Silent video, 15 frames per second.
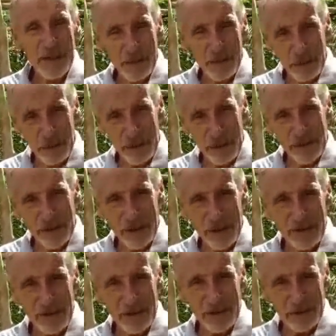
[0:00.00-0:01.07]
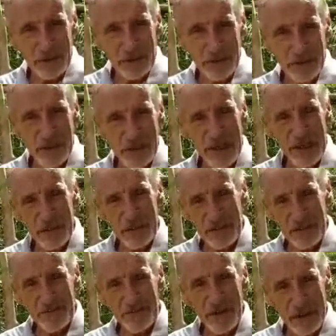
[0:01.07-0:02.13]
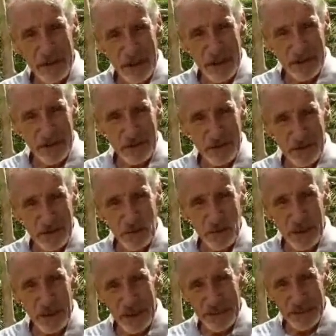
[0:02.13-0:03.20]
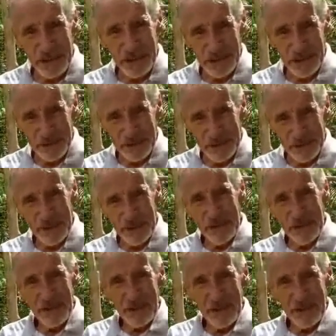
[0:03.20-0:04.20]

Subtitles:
bigger projects that we're unable to finance all the way ourselves.